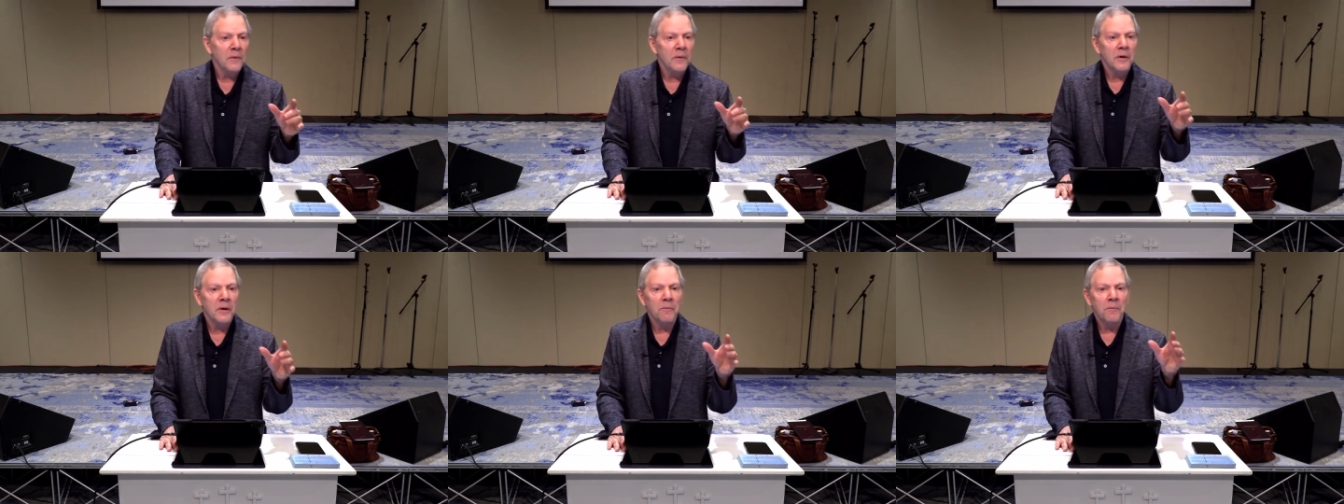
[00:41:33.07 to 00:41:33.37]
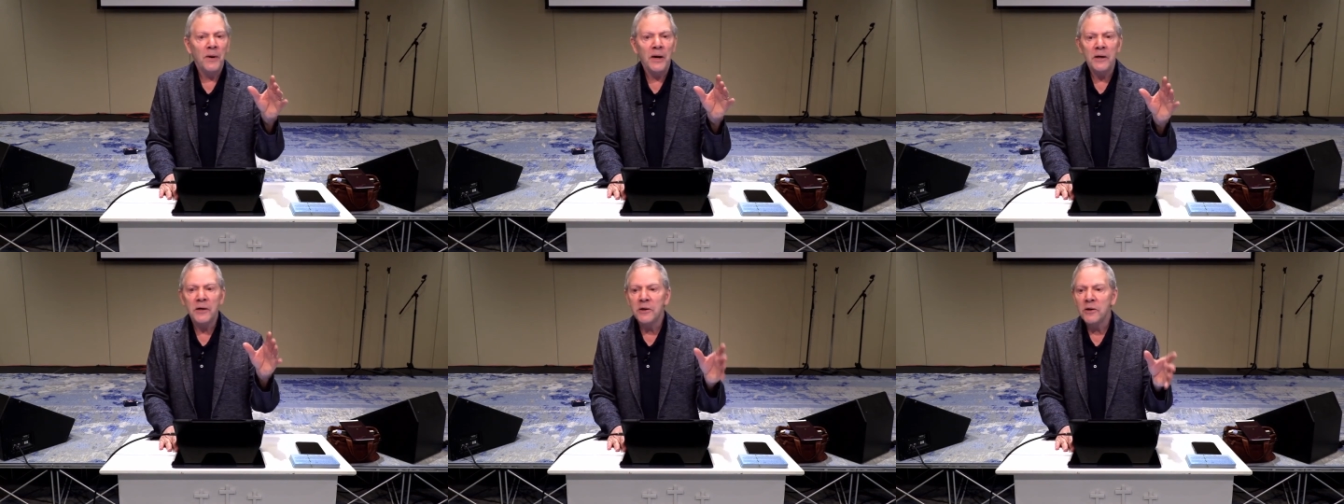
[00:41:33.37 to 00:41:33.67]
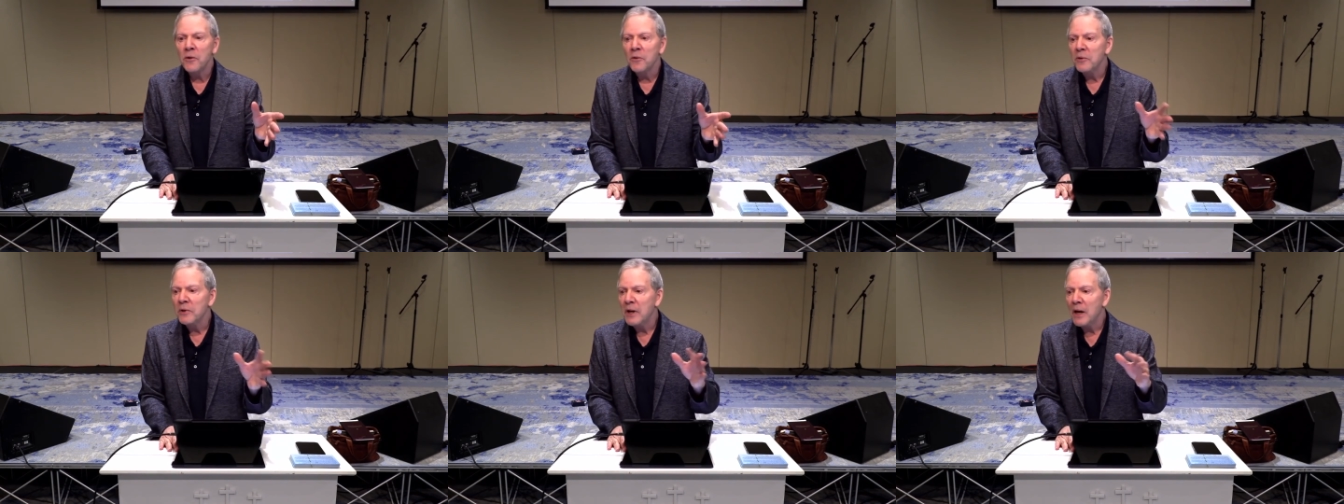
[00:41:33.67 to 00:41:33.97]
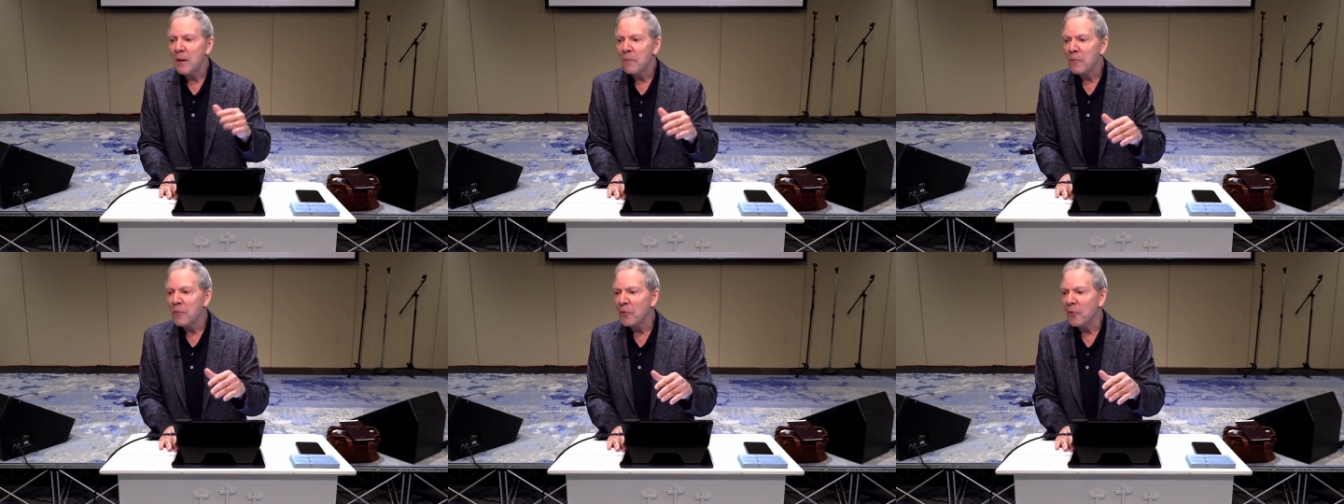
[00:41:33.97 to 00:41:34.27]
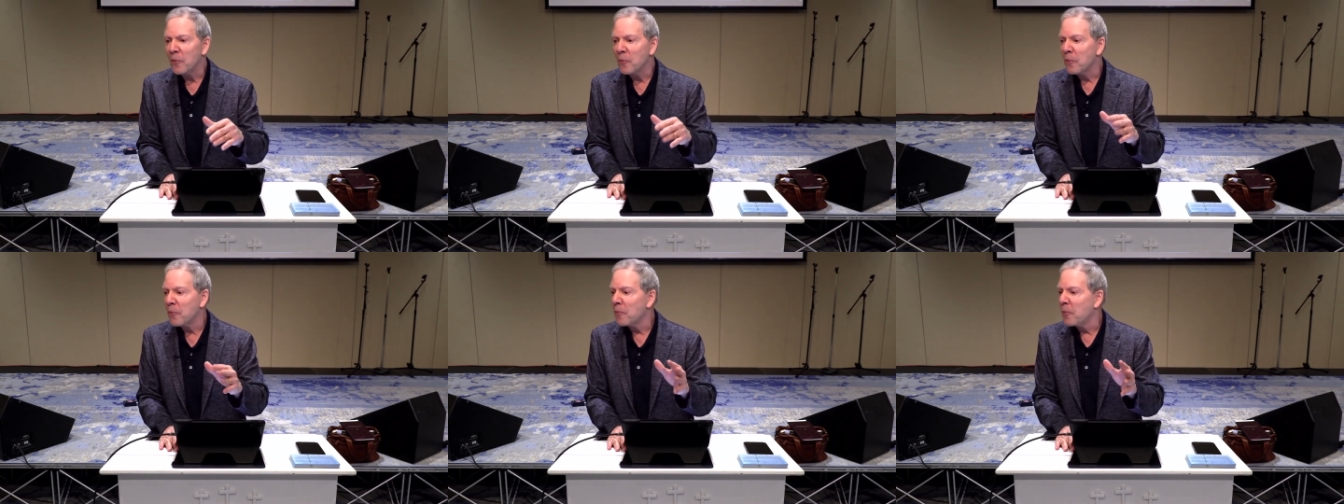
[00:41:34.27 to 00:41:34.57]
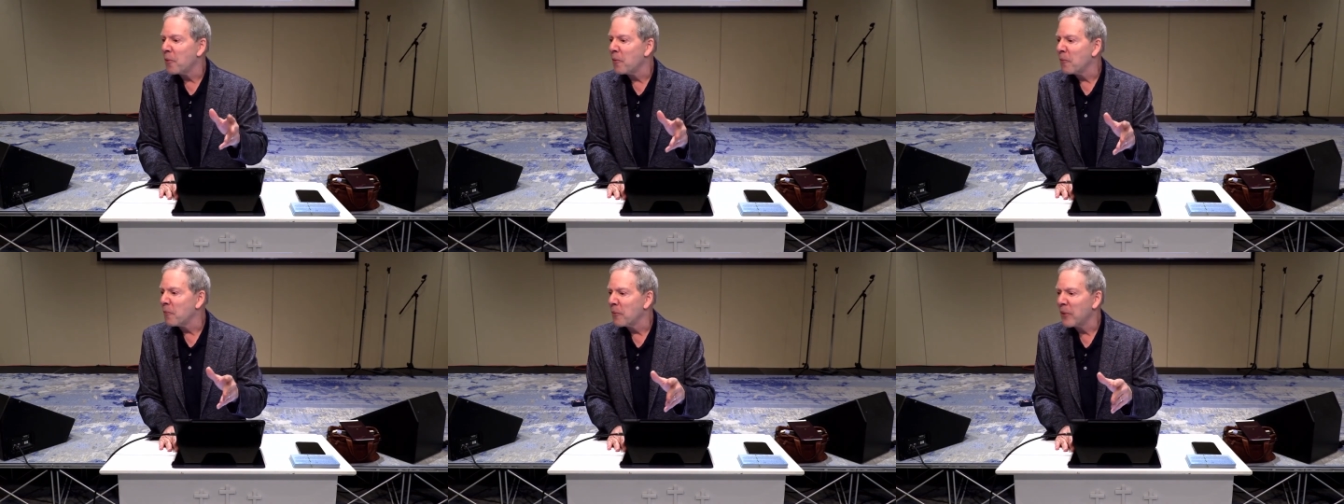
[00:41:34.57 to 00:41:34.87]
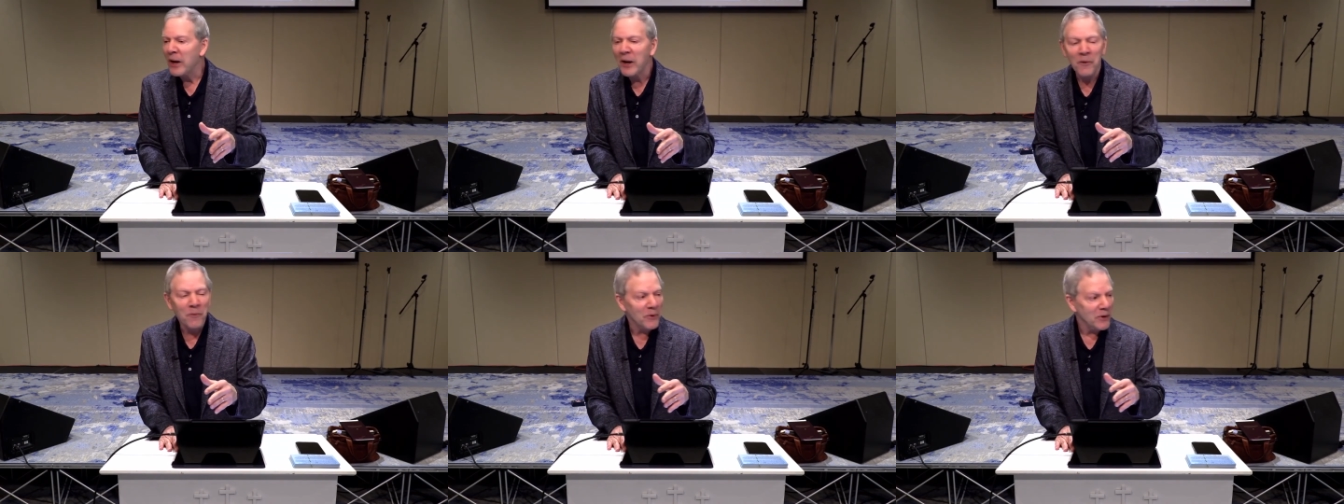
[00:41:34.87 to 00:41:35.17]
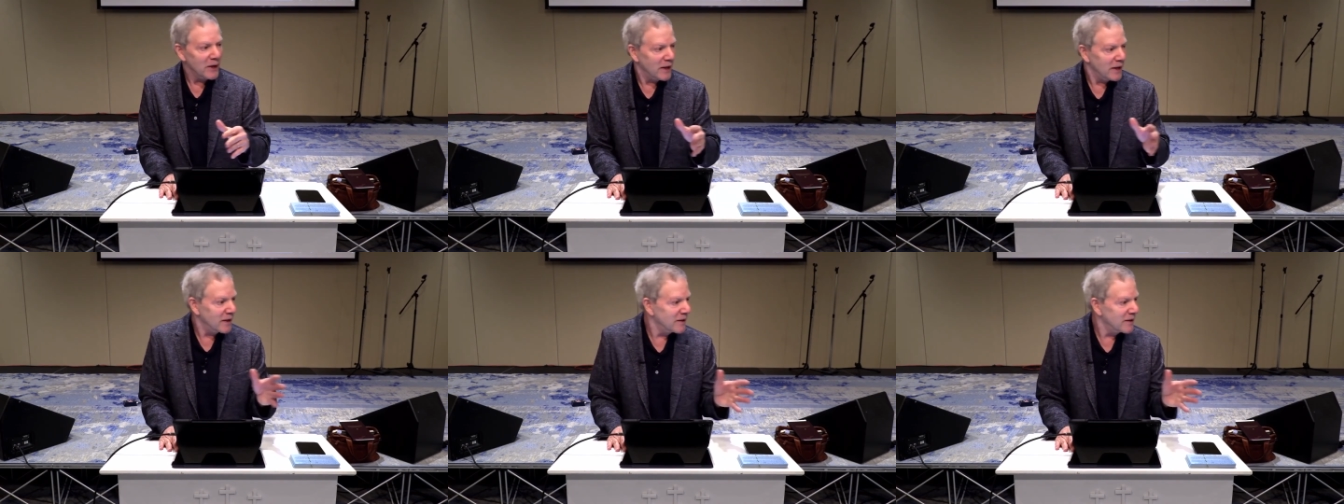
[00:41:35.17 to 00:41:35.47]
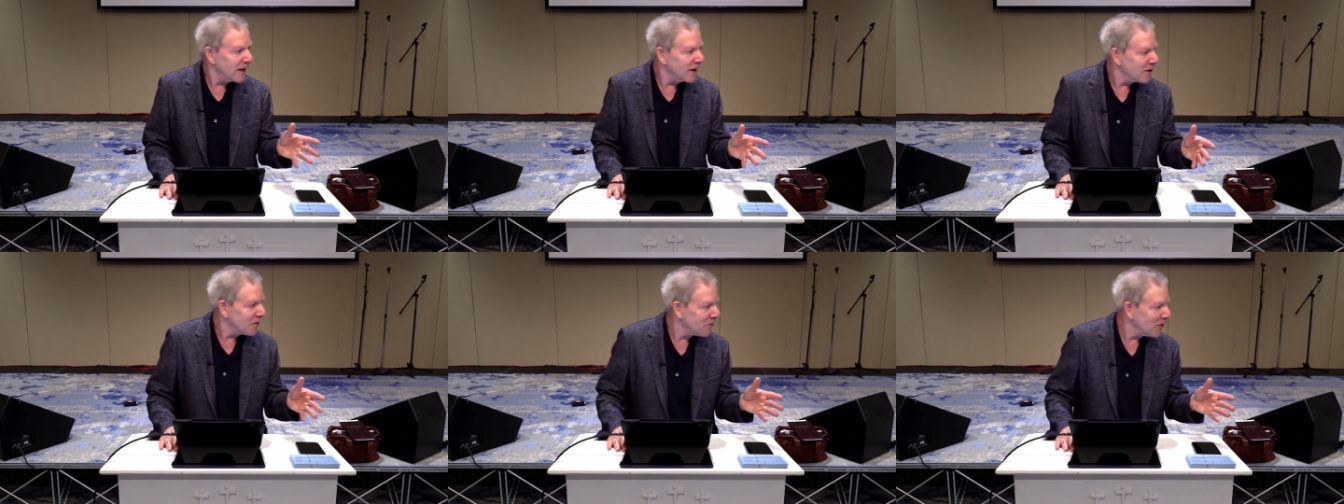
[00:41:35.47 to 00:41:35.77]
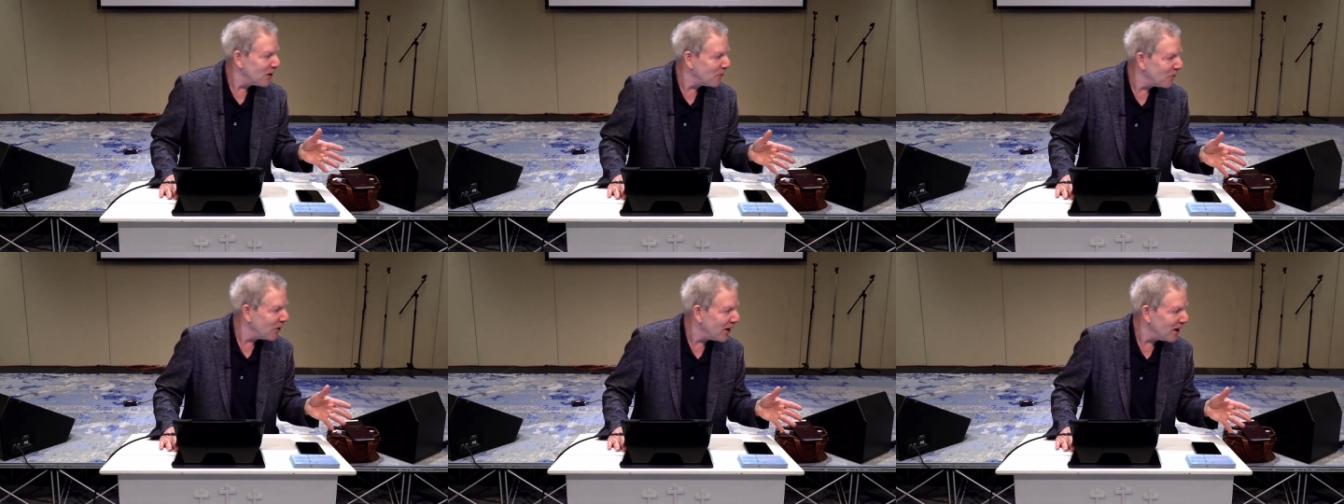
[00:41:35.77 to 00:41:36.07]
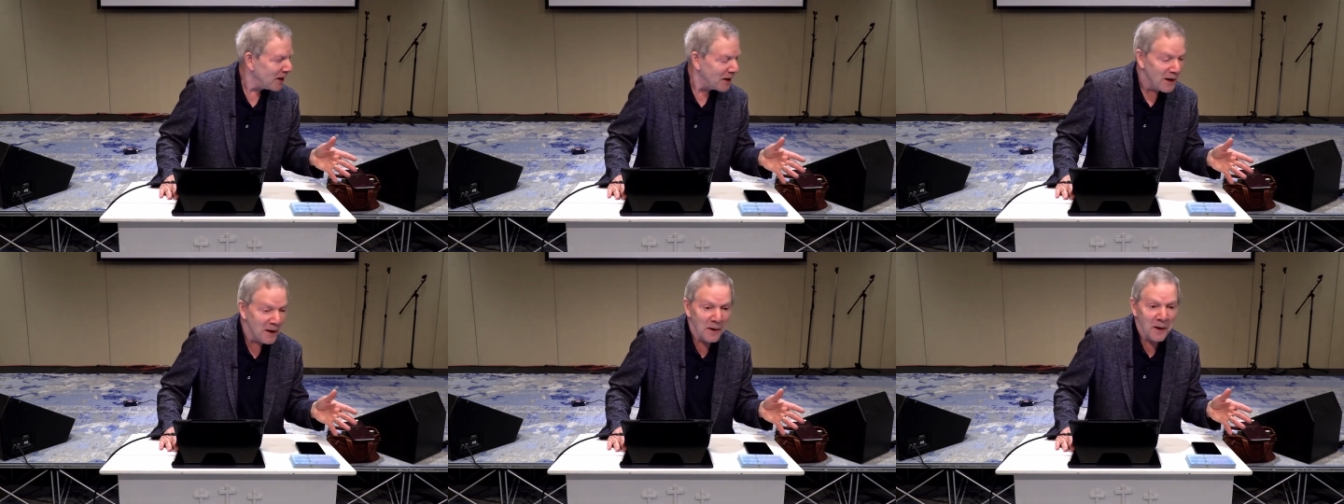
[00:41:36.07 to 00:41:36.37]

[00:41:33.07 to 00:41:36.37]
spatiotemporal propinquity, isn't that a great way,